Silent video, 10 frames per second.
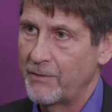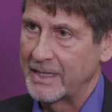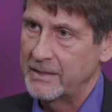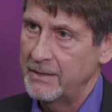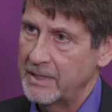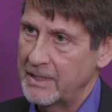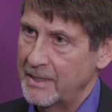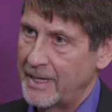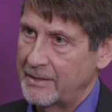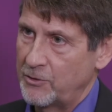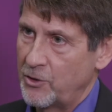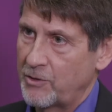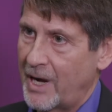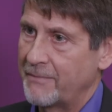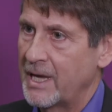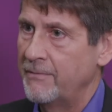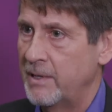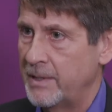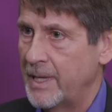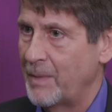of activity that the doctor have
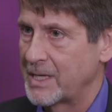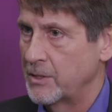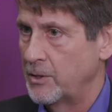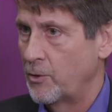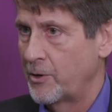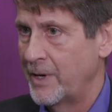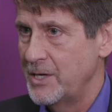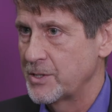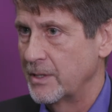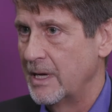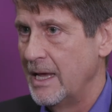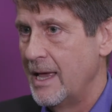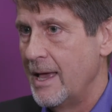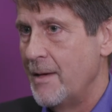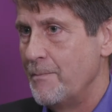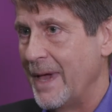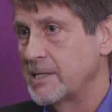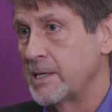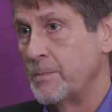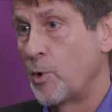given them as an ordination,
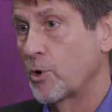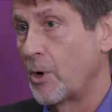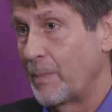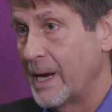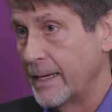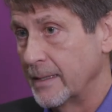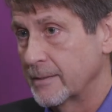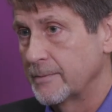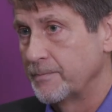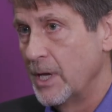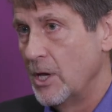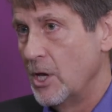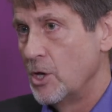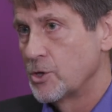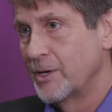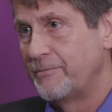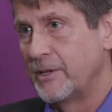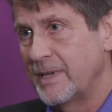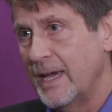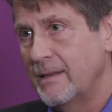makes them more compliant. So if
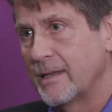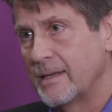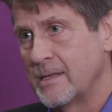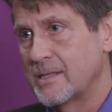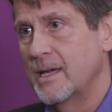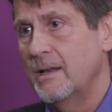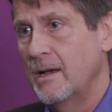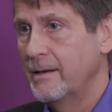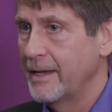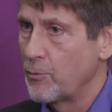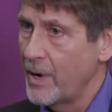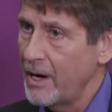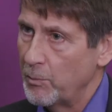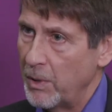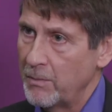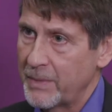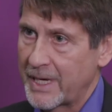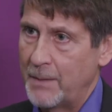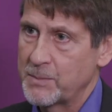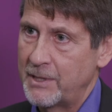you take that, then suddenly the wearable
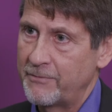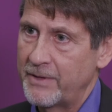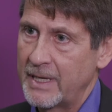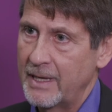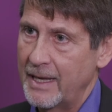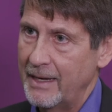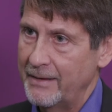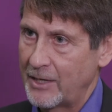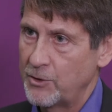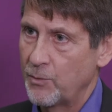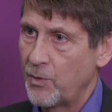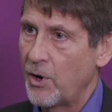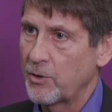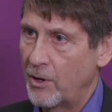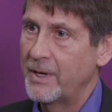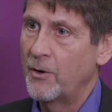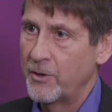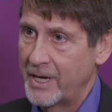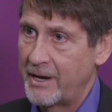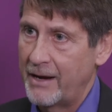becomes something that you work on
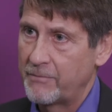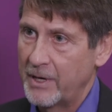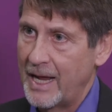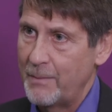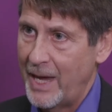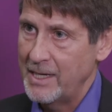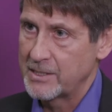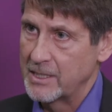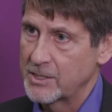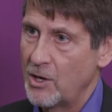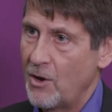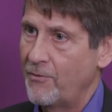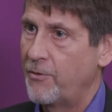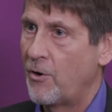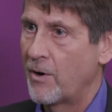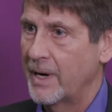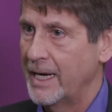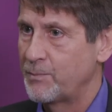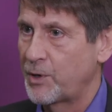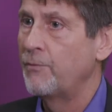an everyday basis for
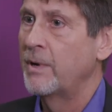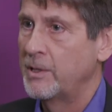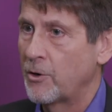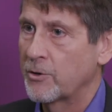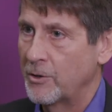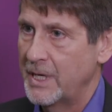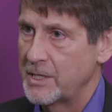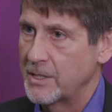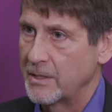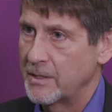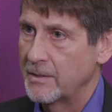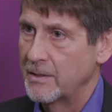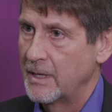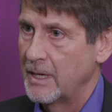improving your condition.